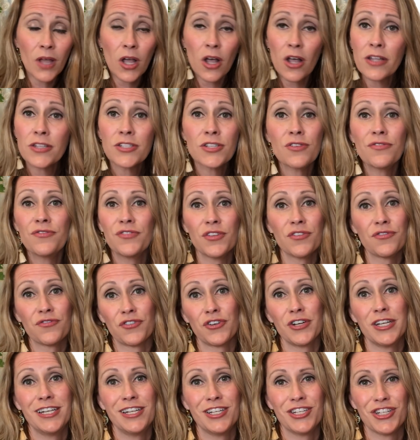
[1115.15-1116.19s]
Also, feel
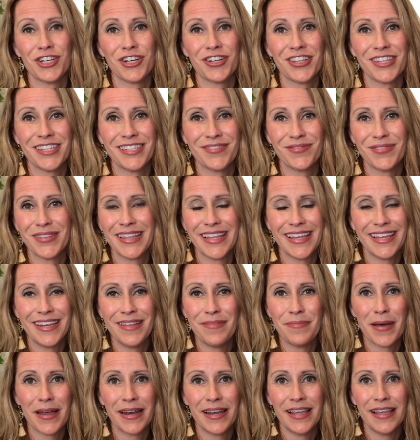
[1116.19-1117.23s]
free to share this with
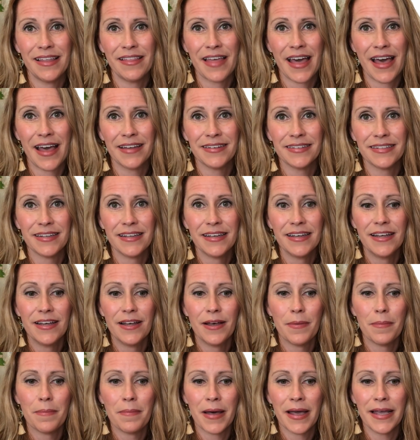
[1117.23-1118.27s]
anybody that
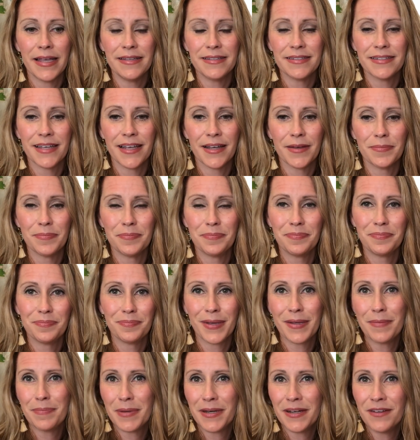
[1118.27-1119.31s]
might
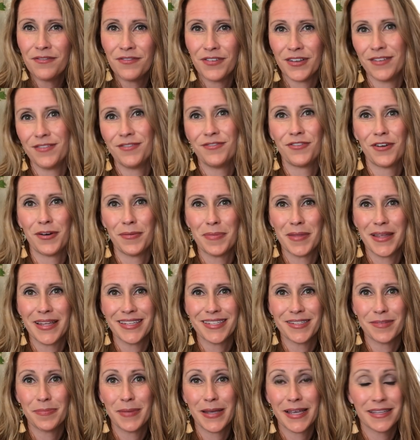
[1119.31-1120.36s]
benefit from
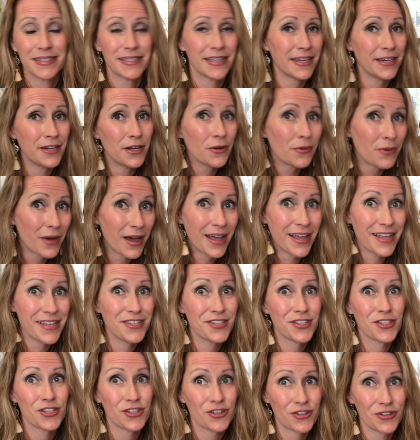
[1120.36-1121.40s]
this, because I know I
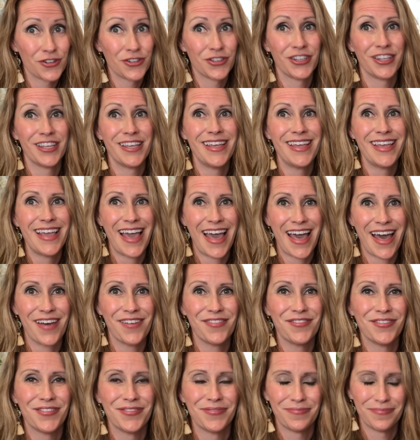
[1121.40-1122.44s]
certainly
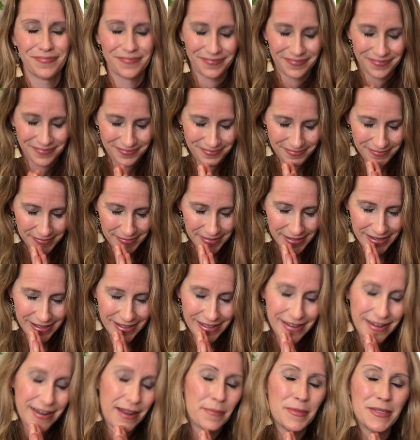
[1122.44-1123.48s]
have.
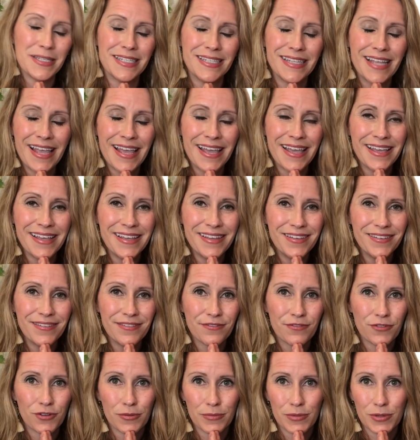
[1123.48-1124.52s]
Namaste,
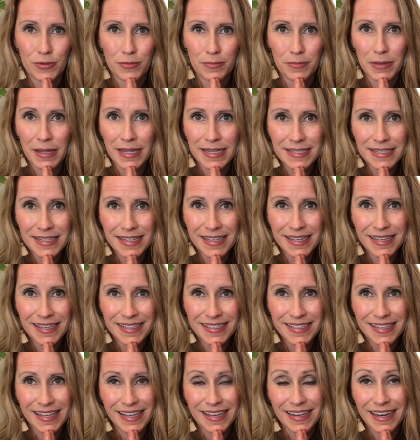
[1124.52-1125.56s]
full moon
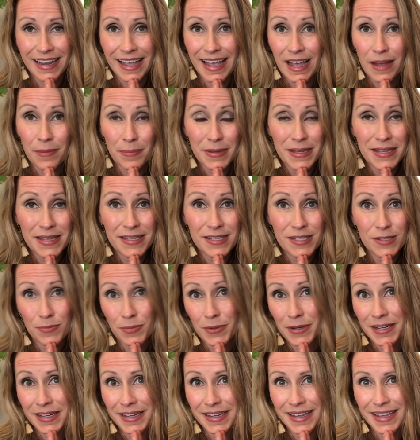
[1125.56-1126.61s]
blessings, and happy
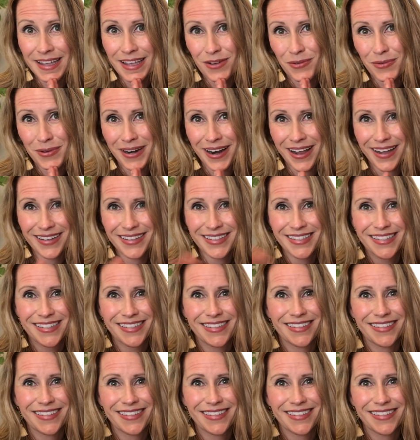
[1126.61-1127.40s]
spring equinox.